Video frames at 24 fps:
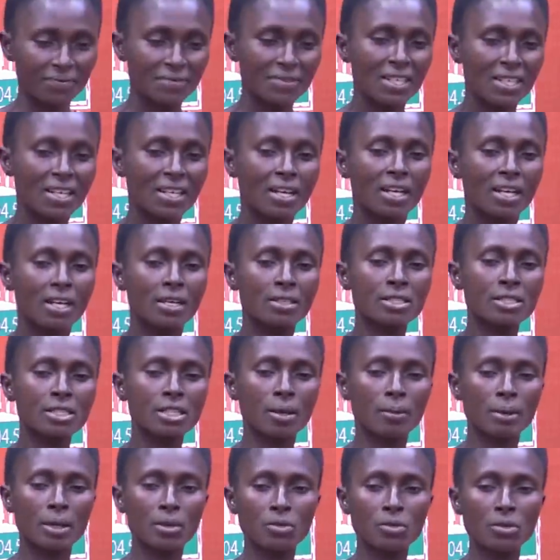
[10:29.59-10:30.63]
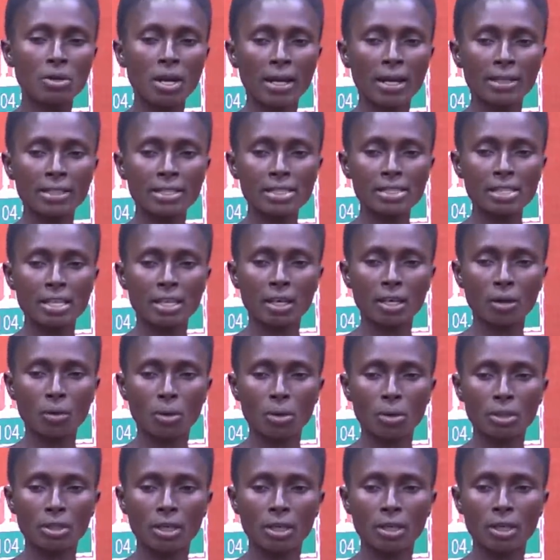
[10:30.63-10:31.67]
Nti e bebu a je se ye
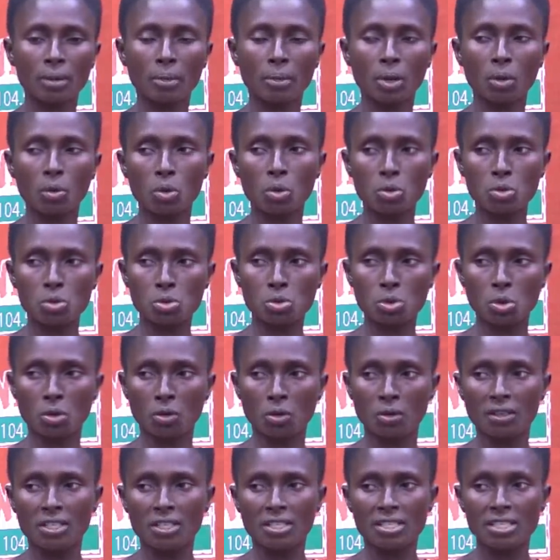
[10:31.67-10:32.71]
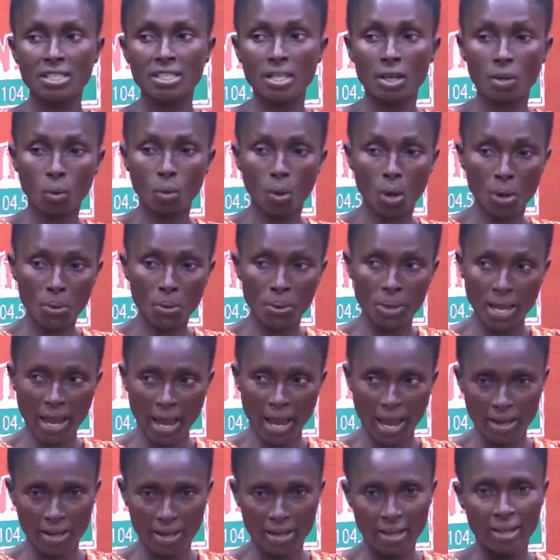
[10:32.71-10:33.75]
content na makunsu no. Nti e kwawi
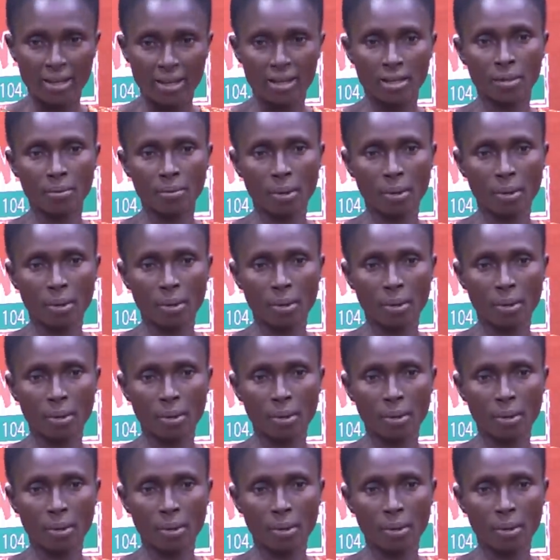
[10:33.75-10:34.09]
a na ma